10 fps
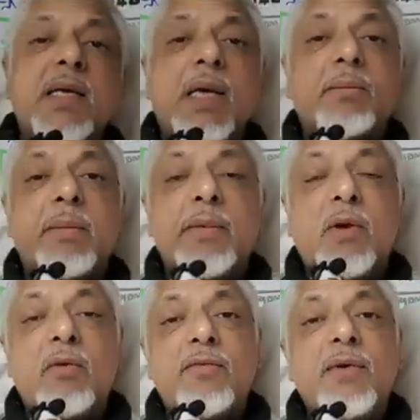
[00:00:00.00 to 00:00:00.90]
capable
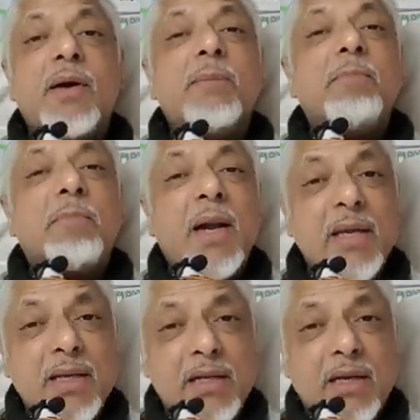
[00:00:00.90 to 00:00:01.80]
of
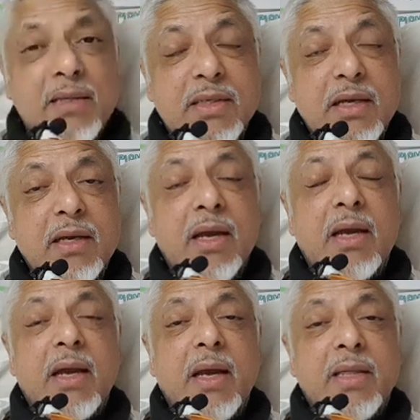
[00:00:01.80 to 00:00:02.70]
multitasking,
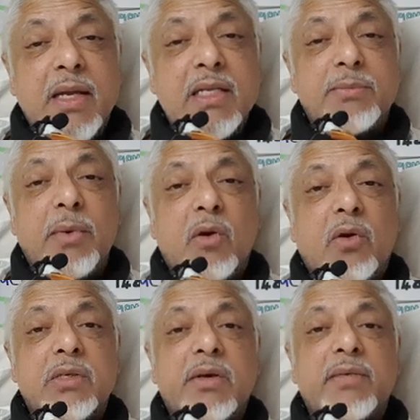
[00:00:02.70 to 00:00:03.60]
and that is
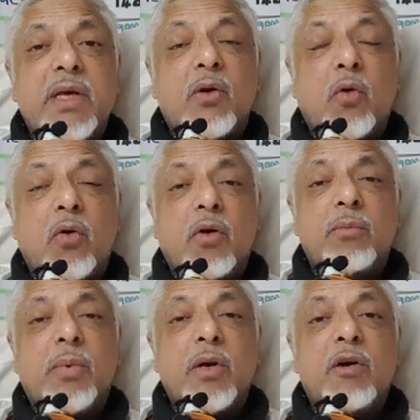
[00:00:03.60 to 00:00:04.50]
because of the core
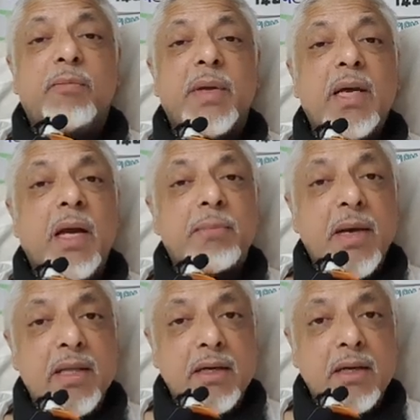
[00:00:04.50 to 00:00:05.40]
component of being a
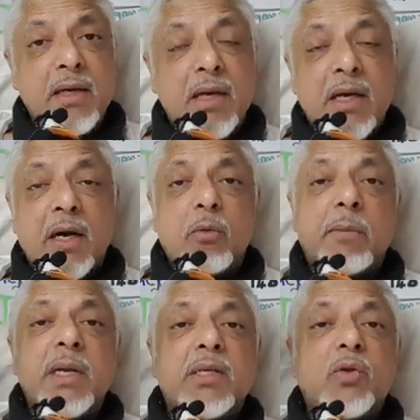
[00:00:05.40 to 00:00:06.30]
mother. A
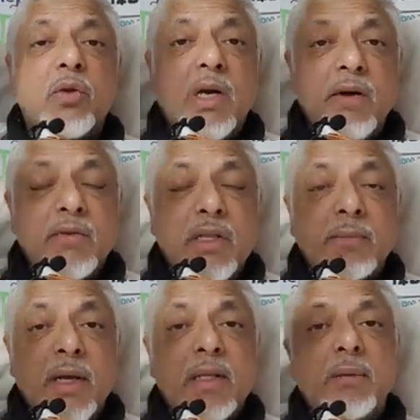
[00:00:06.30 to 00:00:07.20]
woman has to look after the
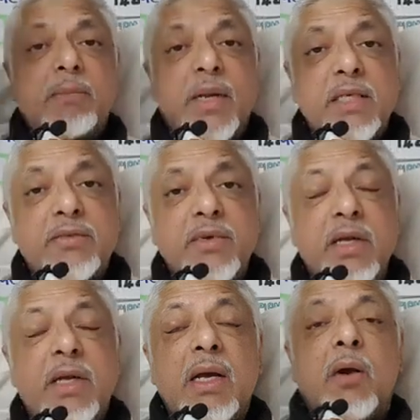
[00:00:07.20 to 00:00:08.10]
mother,
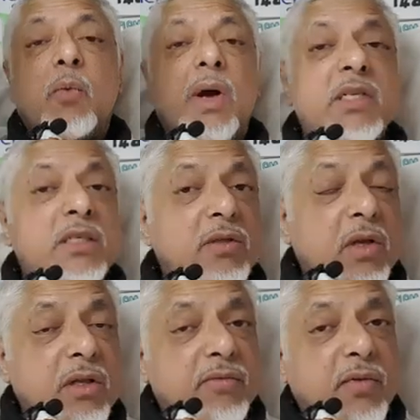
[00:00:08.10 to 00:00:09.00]
breastfeed, while she's
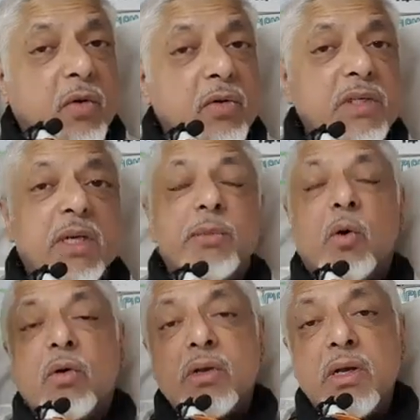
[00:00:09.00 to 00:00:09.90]
on the phone, she'll be
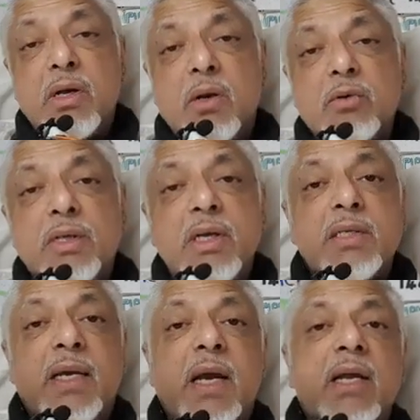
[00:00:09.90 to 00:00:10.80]
ordering groceries,
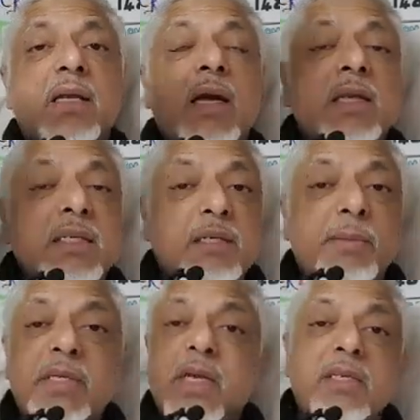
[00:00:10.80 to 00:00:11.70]
and she'll
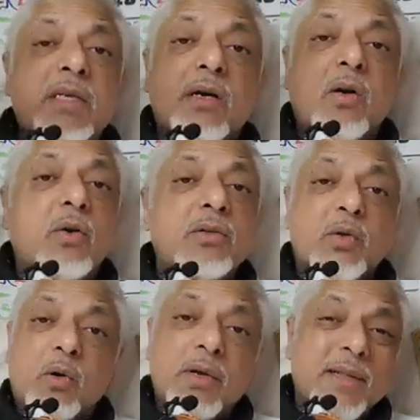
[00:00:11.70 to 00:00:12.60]
be changing her clothes
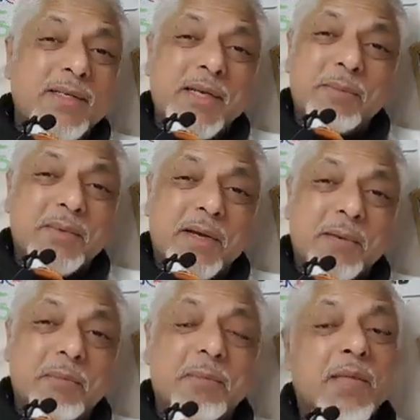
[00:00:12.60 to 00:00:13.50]
all at the same
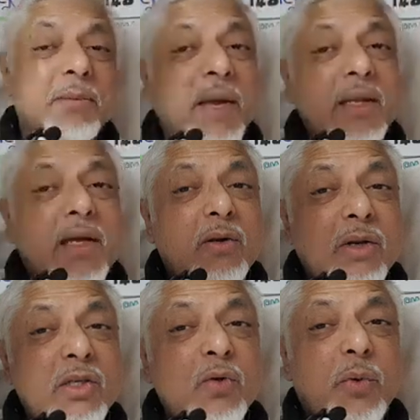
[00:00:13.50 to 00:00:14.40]
time. But the man can
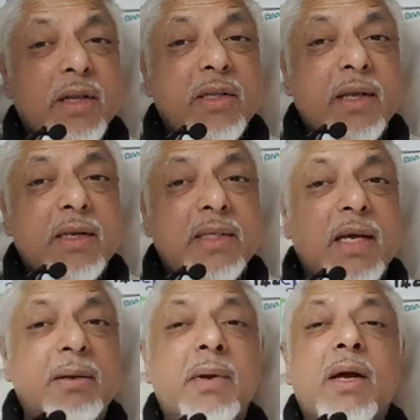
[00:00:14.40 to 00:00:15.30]
only do one thing at a time,